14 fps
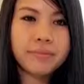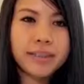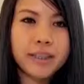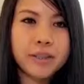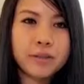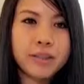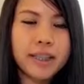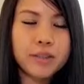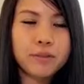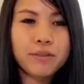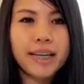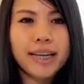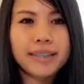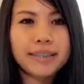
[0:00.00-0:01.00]
See you
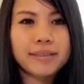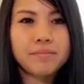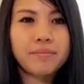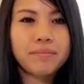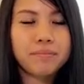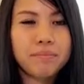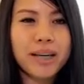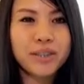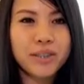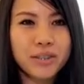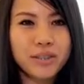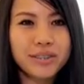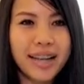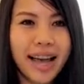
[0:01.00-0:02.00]
next week. Back
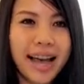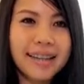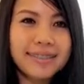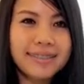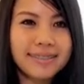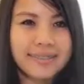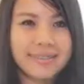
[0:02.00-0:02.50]
to you, Dan.